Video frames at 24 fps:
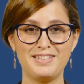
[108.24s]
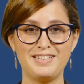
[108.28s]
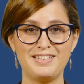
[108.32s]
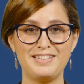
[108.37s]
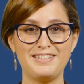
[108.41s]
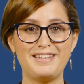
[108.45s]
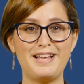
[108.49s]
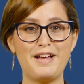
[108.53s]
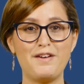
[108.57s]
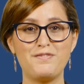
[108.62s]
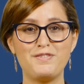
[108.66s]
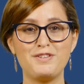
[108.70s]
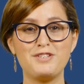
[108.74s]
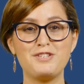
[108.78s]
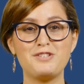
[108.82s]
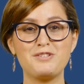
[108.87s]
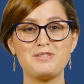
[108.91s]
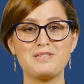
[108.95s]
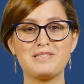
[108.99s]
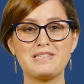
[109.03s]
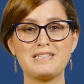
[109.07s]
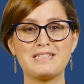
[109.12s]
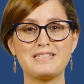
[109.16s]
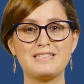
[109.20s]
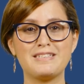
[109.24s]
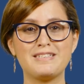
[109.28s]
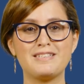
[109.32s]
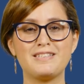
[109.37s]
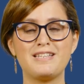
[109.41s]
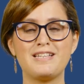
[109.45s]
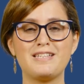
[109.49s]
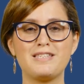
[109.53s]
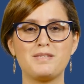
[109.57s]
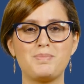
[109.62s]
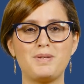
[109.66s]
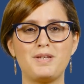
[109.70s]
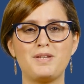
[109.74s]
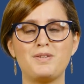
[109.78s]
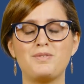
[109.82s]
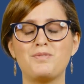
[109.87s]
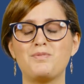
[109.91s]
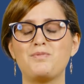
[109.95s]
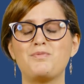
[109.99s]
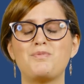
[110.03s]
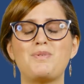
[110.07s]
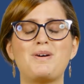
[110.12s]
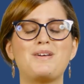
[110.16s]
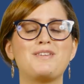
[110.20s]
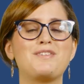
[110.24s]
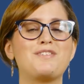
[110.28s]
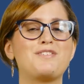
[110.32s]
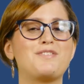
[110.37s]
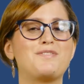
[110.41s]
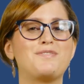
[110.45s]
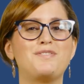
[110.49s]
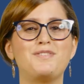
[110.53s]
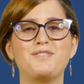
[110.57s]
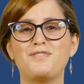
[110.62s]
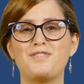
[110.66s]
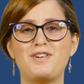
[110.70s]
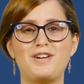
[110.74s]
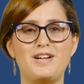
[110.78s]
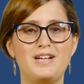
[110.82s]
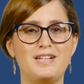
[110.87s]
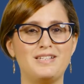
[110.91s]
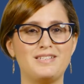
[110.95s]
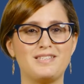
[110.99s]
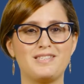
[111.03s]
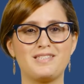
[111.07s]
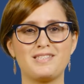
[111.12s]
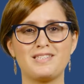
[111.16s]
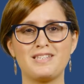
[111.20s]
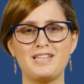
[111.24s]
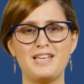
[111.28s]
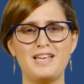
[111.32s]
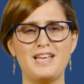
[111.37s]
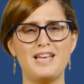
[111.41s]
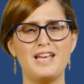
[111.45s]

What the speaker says: Life in New Zealand has been wonderful for us.